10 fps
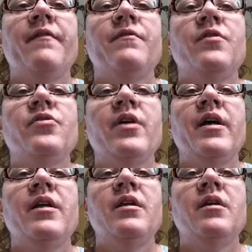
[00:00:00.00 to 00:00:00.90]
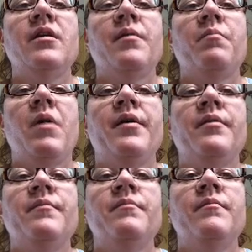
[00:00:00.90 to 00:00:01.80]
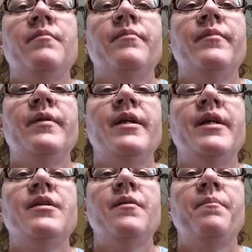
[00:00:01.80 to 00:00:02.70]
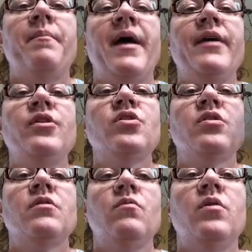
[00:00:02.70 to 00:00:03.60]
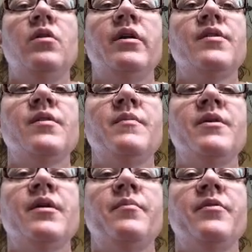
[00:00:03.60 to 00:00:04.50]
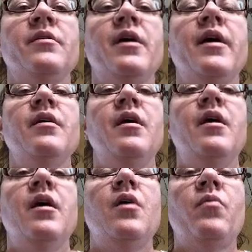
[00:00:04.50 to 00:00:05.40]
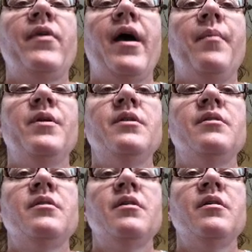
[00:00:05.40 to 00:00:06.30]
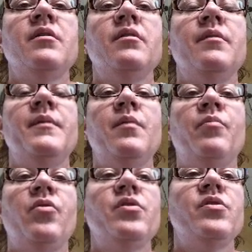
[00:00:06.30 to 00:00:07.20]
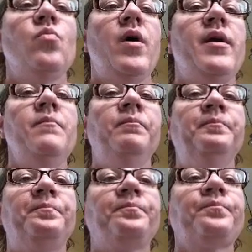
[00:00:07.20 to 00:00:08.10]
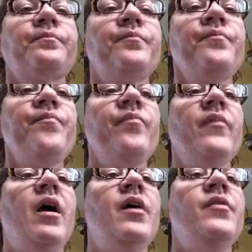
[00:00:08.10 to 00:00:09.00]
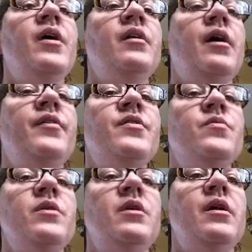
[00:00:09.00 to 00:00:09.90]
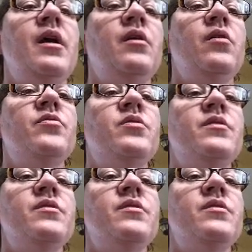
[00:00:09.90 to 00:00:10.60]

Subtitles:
after sign and on bottom need to match. We'll look at some examples of that. And when that happens, the limit approaches 1. And then on this one, again, it goes to